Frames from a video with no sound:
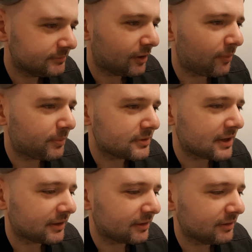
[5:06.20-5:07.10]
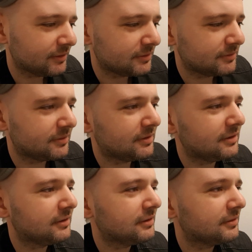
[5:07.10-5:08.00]
opposite, like the
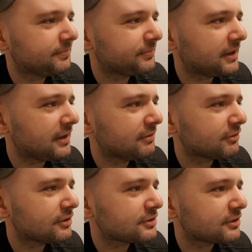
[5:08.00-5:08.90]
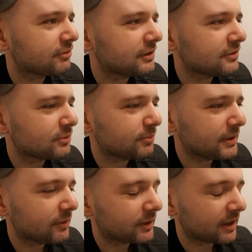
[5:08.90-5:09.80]
inverse of this would
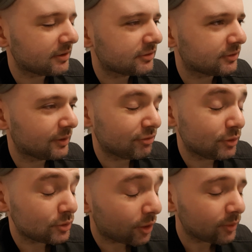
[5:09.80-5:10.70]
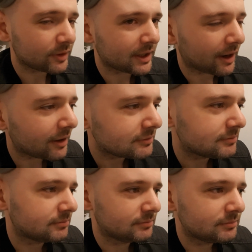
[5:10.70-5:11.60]
be, okay, so if you don't have
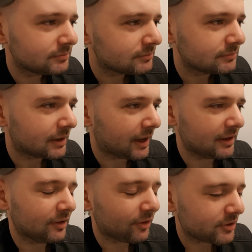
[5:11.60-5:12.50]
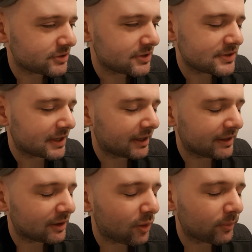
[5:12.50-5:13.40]
a large
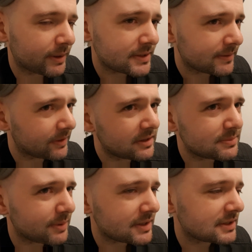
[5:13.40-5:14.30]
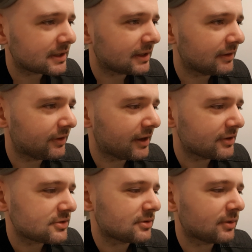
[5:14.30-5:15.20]
scaling code base, and that is basically the
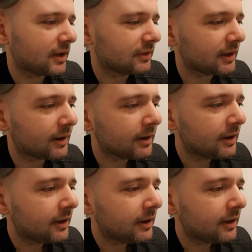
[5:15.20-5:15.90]
answer right there.